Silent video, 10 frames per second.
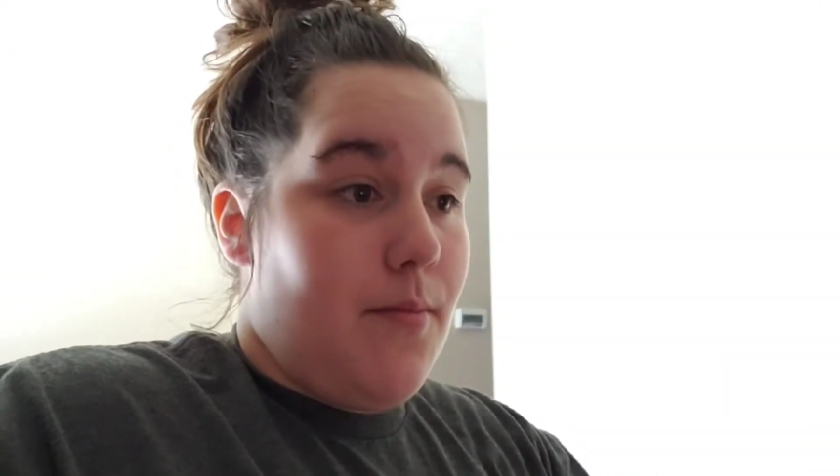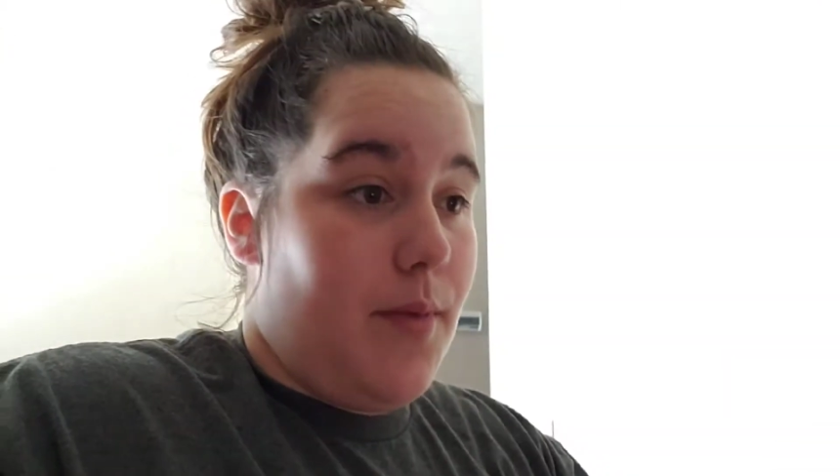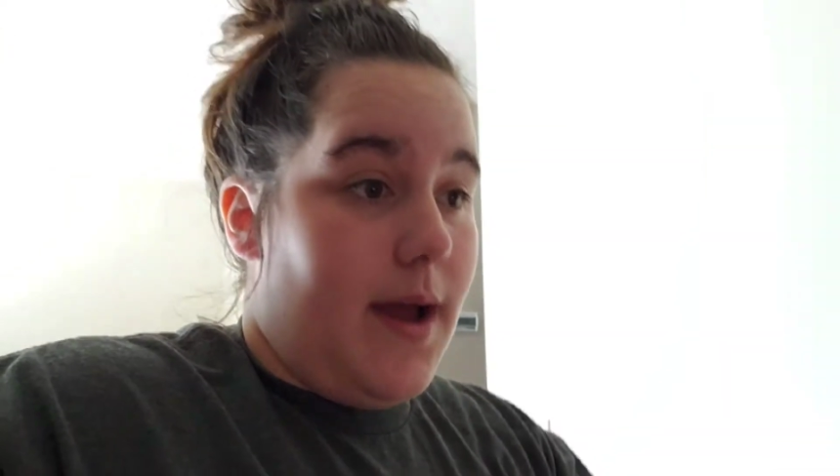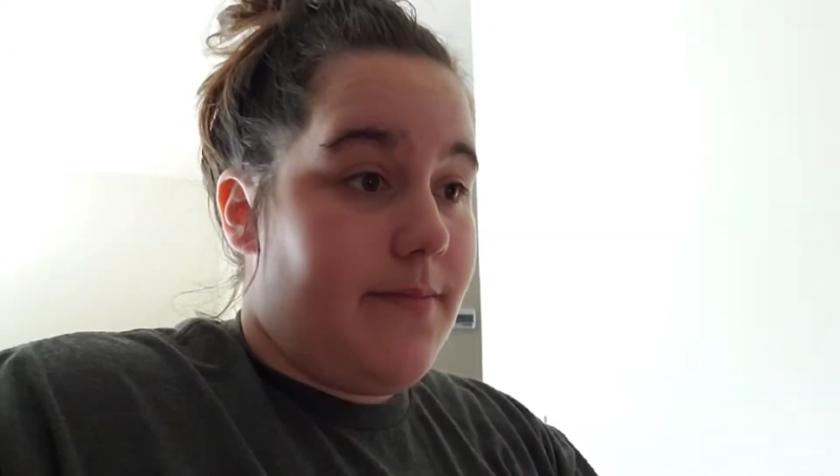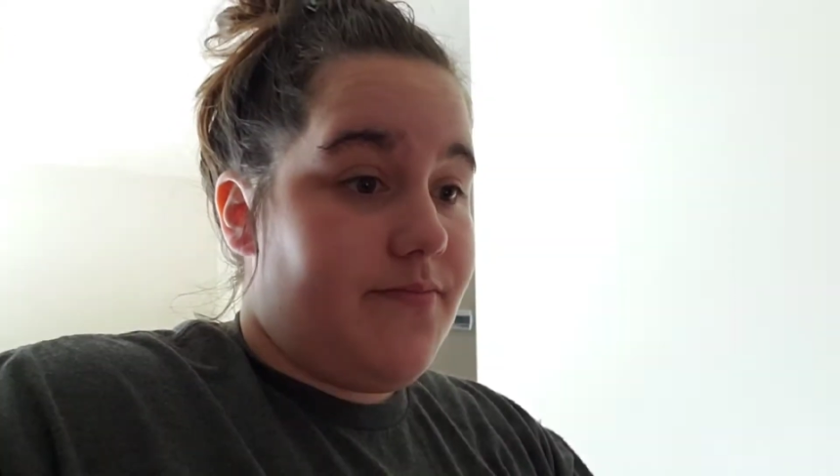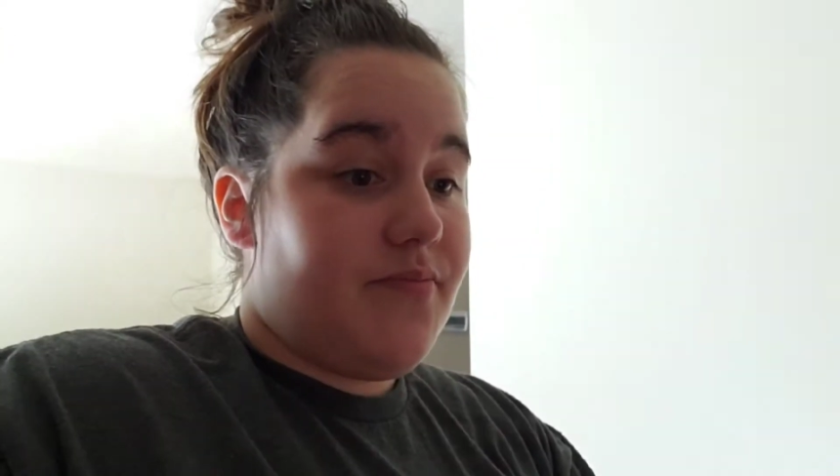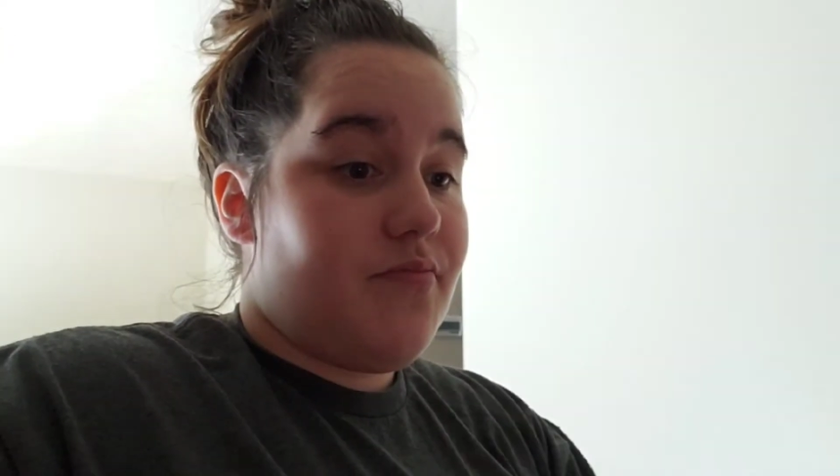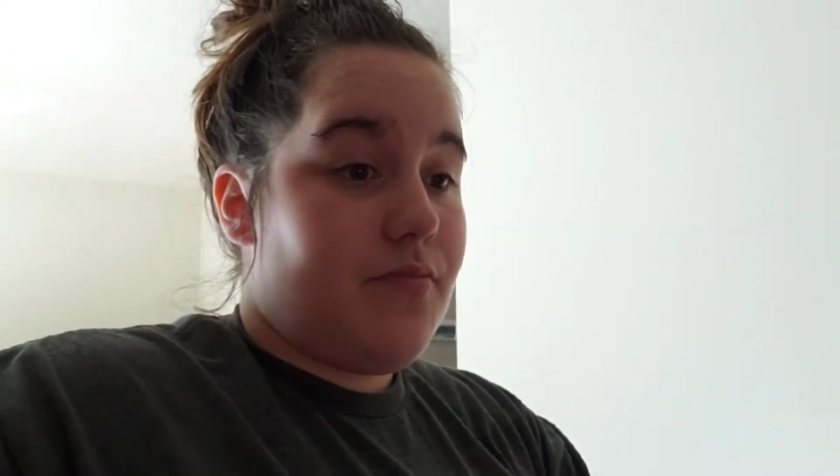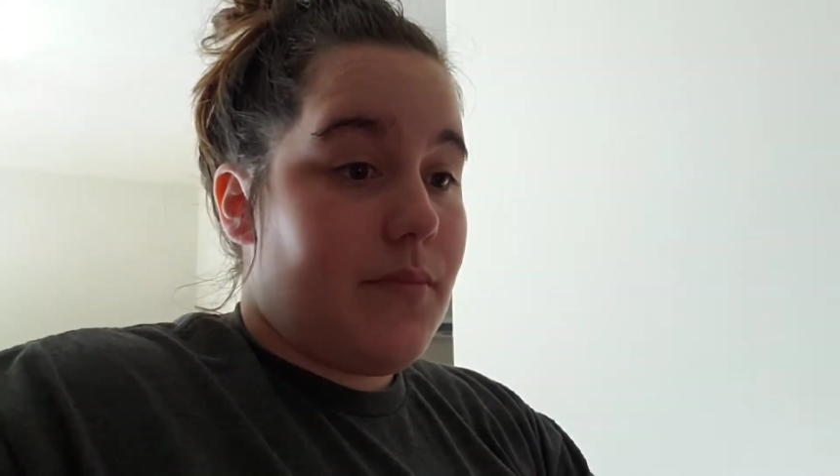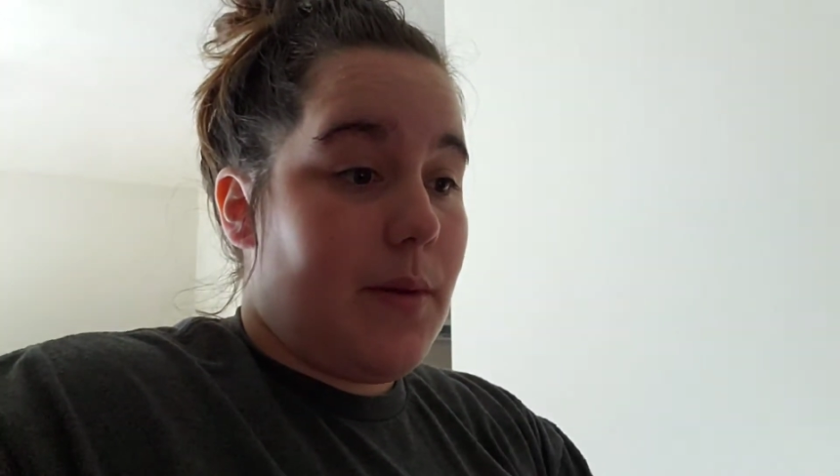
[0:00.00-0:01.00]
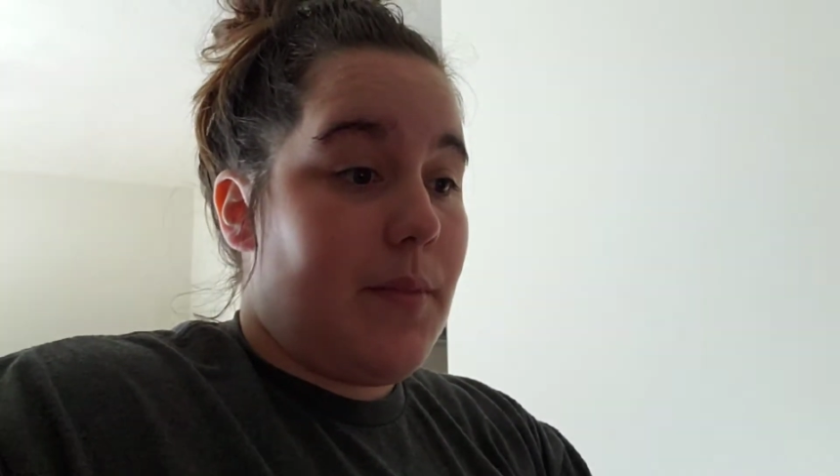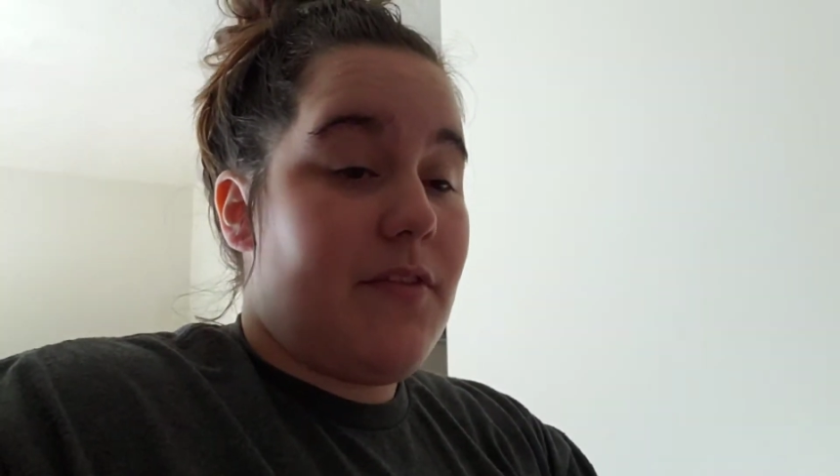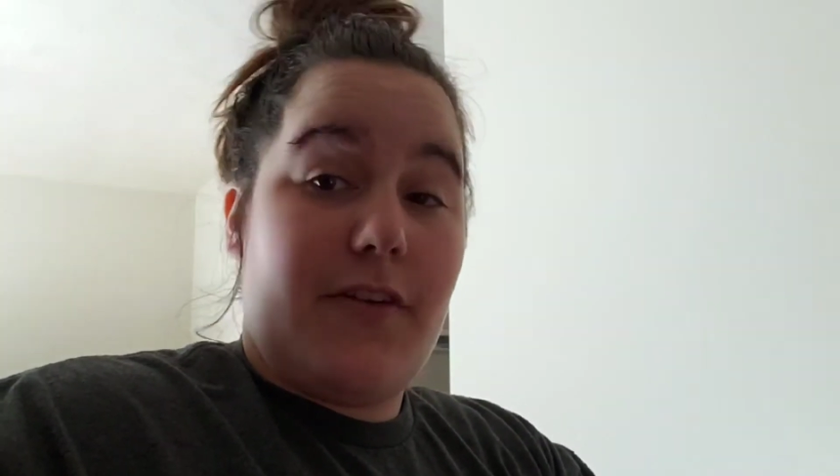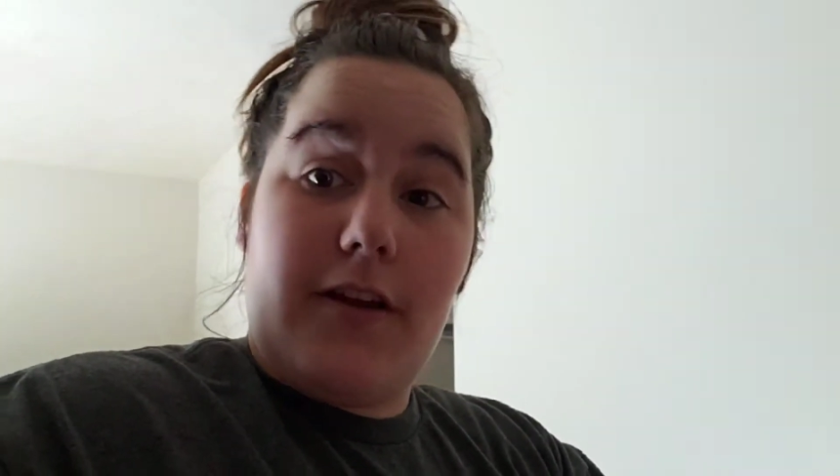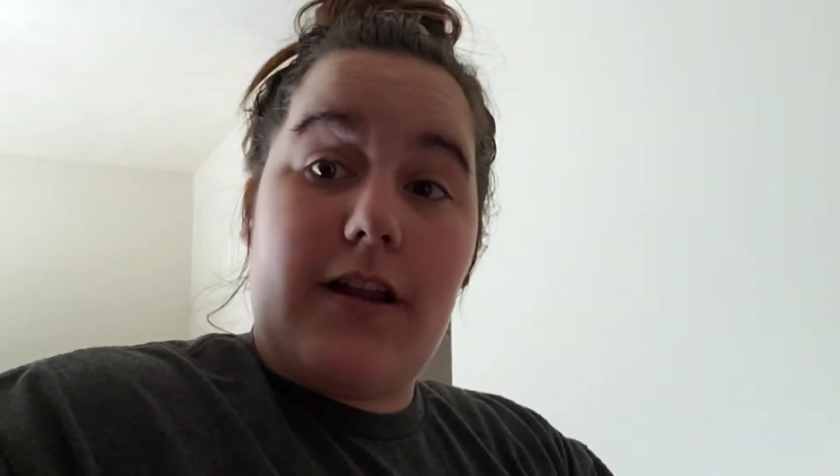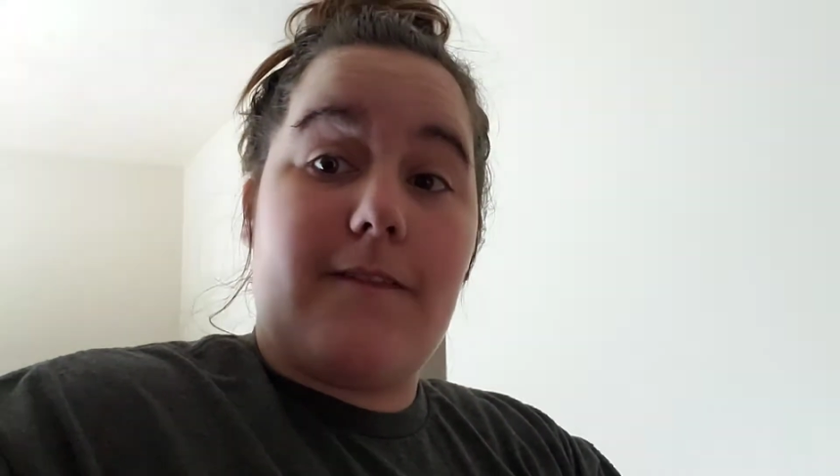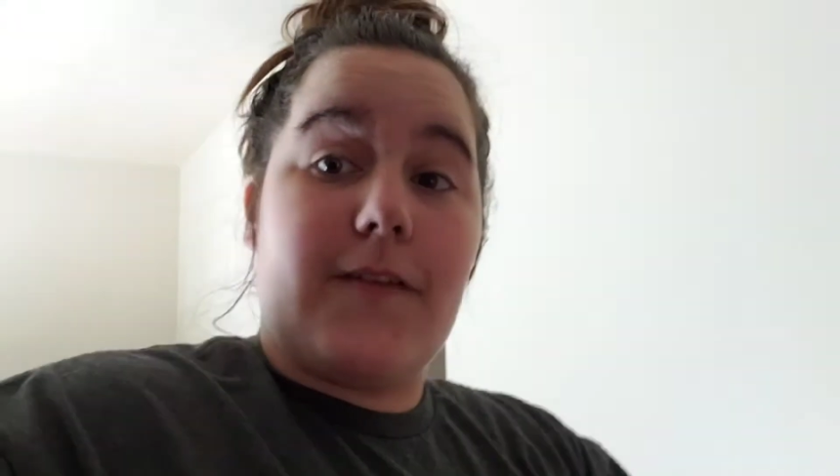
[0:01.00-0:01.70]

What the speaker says: But I'm gonna figure it out